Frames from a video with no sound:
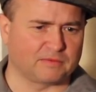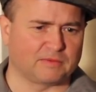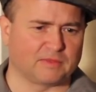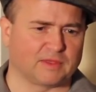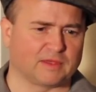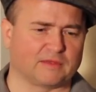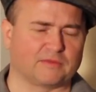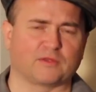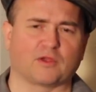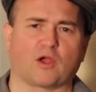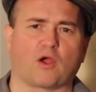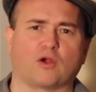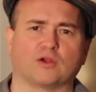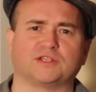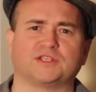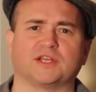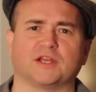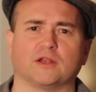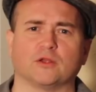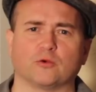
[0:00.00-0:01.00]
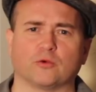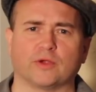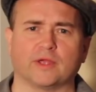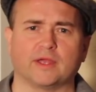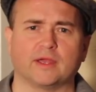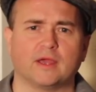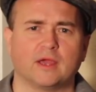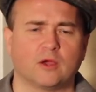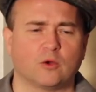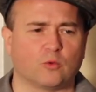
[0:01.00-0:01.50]
the, the
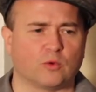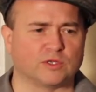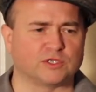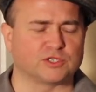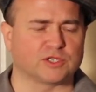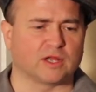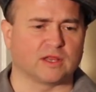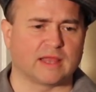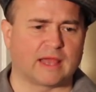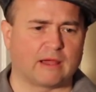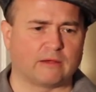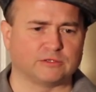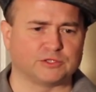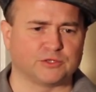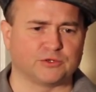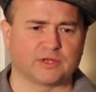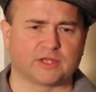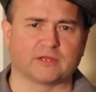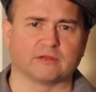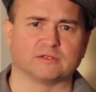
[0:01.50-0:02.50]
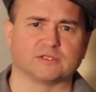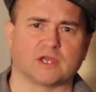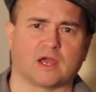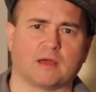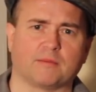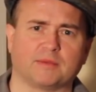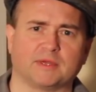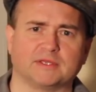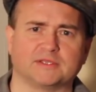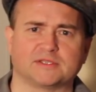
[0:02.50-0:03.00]
artillery, which allows you to kill
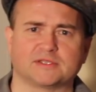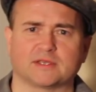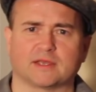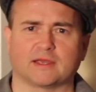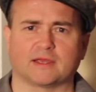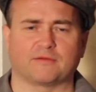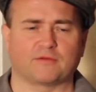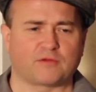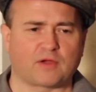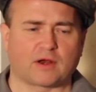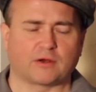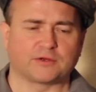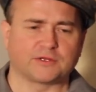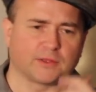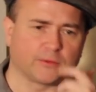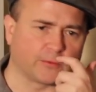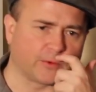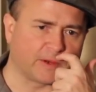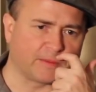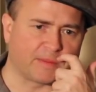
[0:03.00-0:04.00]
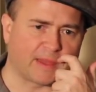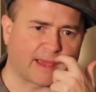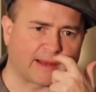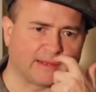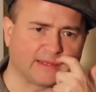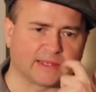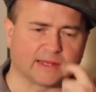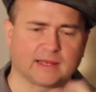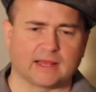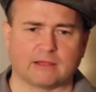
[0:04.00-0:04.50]
zombies. Uh, if you've got artillery in a
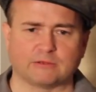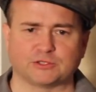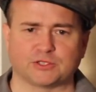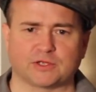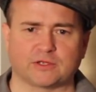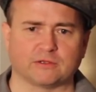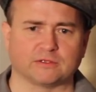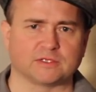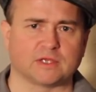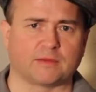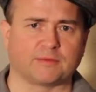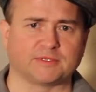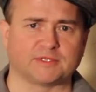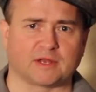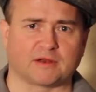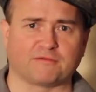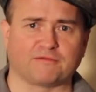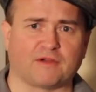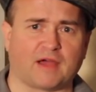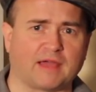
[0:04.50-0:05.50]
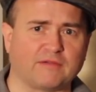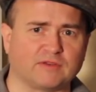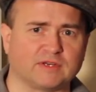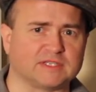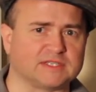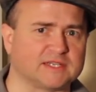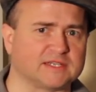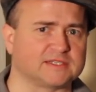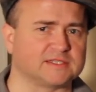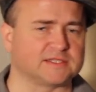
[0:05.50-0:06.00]
battle, it allows you to kill zombies on a 5 and
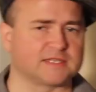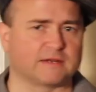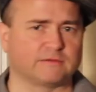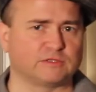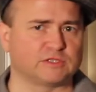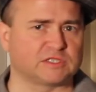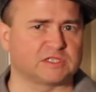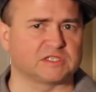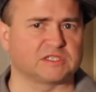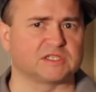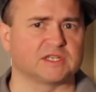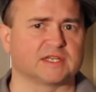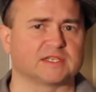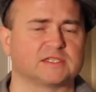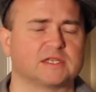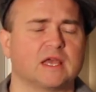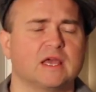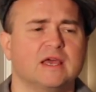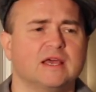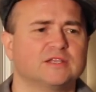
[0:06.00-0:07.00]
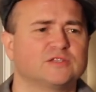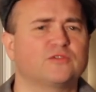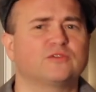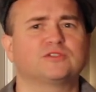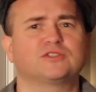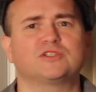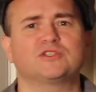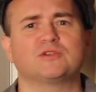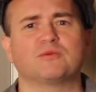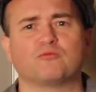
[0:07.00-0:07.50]
a 6 instead of just a 6. So
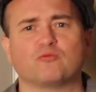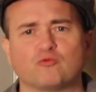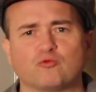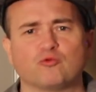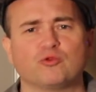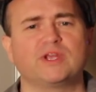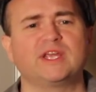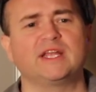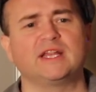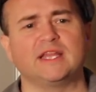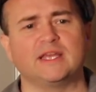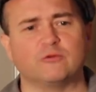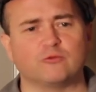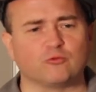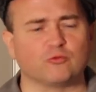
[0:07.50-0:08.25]
there's just some really,